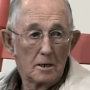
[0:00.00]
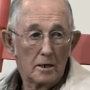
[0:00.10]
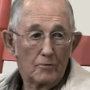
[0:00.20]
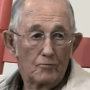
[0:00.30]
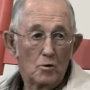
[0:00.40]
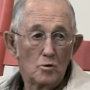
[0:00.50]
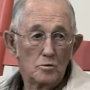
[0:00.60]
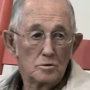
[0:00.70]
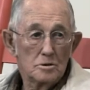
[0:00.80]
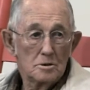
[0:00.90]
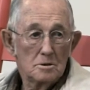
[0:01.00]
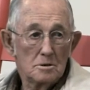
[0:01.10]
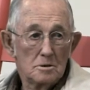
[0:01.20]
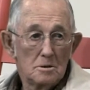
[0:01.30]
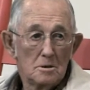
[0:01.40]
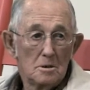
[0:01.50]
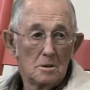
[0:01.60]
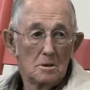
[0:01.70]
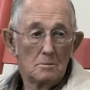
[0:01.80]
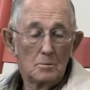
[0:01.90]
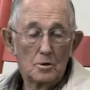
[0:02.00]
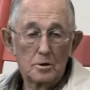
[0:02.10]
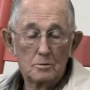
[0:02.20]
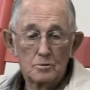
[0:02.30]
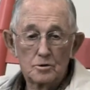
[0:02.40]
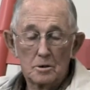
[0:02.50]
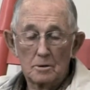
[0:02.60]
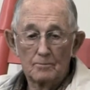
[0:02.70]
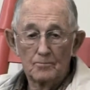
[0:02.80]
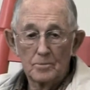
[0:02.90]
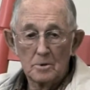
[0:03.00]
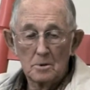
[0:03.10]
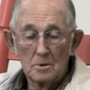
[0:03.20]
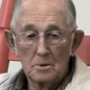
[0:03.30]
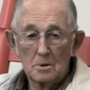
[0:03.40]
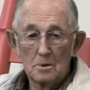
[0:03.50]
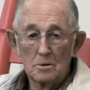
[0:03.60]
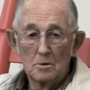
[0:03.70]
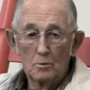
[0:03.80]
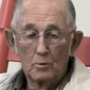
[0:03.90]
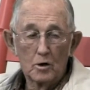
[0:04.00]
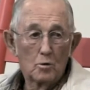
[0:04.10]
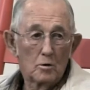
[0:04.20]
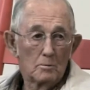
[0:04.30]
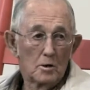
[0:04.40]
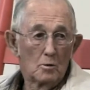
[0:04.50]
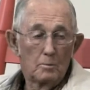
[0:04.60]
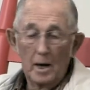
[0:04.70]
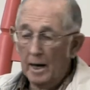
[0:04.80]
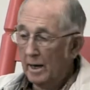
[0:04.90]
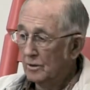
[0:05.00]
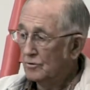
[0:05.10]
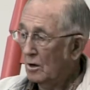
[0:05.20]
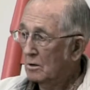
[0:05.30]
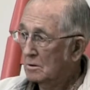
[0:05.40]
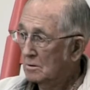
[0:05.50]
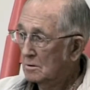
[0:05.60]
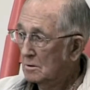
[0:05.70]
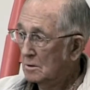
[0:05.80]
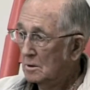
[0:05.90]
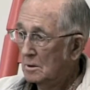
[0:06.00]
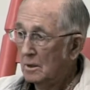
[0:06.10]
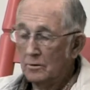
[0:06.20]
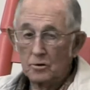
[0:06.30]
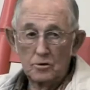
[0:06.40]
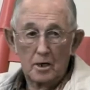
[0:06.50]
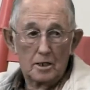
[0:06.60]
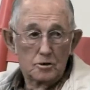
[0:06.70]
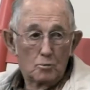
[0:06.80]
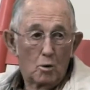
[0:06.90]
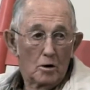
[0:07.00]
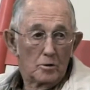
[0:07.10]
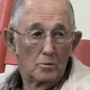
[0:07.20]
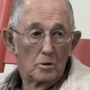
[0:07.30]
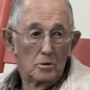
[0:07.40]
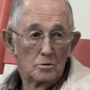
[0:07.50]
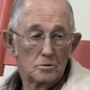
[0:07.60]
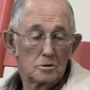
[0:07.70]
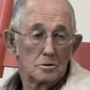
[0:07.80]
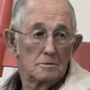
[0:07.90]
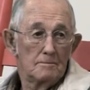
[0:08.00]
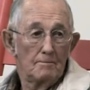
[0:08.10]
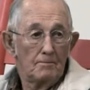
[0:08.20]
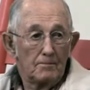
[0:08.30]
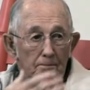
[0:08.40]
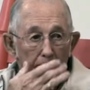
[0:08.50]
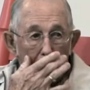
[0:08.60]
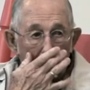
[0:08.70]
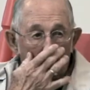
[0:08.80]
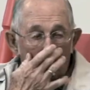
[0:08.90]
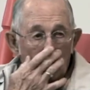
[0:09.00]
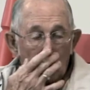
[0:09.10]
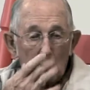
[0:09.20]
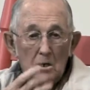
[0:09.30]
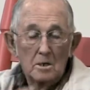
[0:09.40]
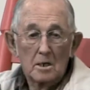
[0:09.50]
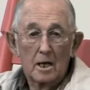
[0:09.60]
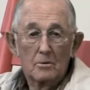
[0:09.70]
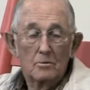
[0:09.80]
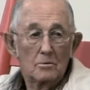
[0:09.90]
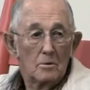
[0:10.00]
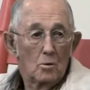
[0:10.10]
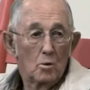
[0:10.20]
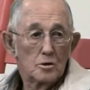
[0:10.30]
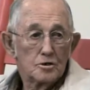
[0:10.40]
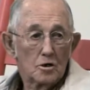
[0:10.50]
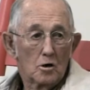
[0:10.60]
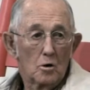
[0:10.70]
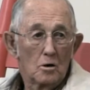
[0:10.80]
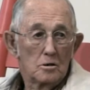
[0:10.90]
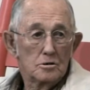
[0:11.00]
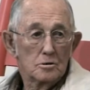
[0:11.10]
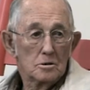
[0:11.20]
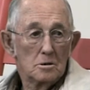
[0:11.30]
and it froze. But it was, um, there were, we call them little paths, and then you had your wider roads. Mhm. Did you have, horse and carts,